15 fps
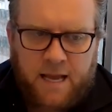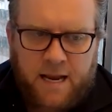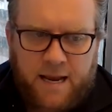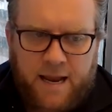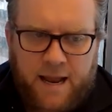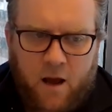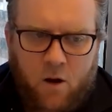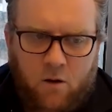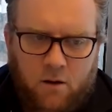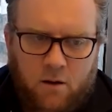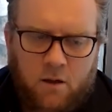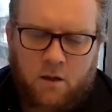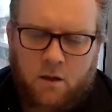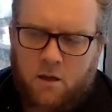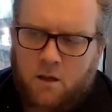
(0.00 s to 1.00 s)
Now,
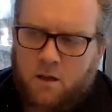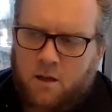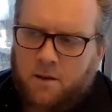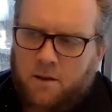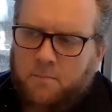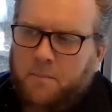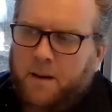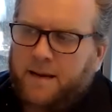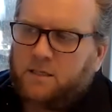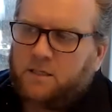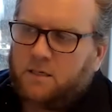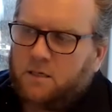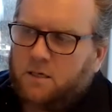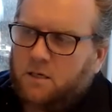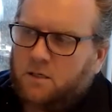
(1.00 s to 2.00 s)
mate,
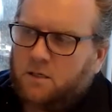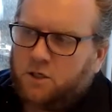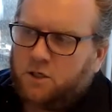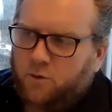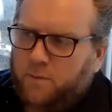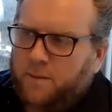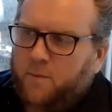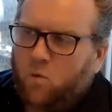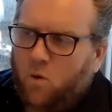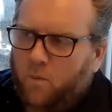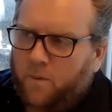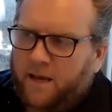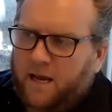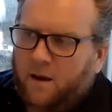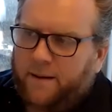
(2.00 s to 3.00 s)
do you remember what
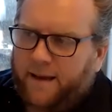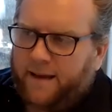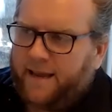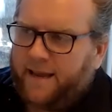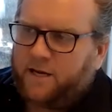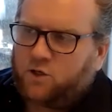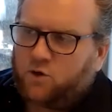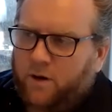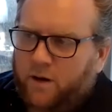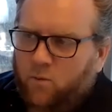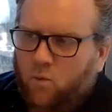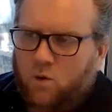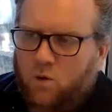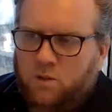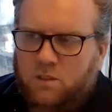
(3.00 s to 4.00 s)
the RBA cash rate
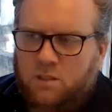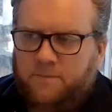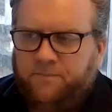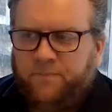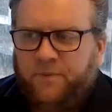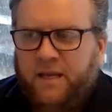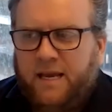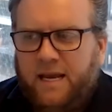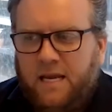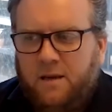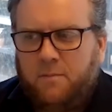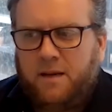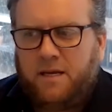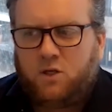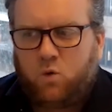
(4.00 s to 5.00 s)
was
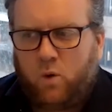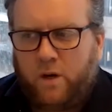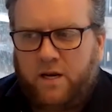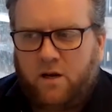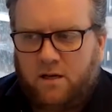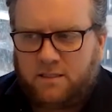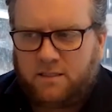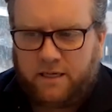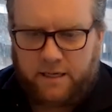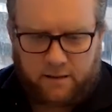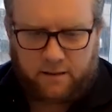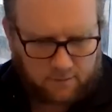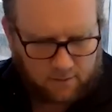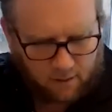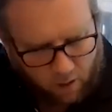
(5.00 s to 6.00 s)
in mid-2019?
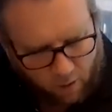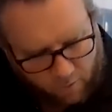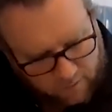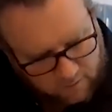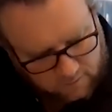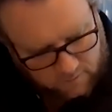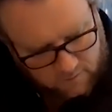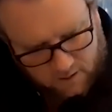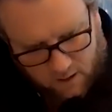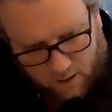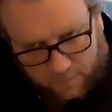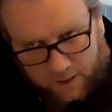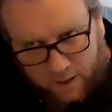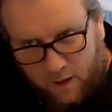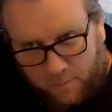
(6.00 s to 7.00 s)
I'm
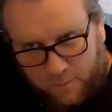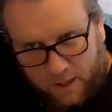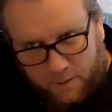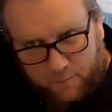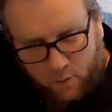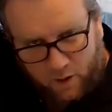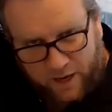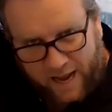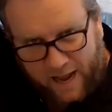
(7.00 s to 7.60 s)
gonna pull an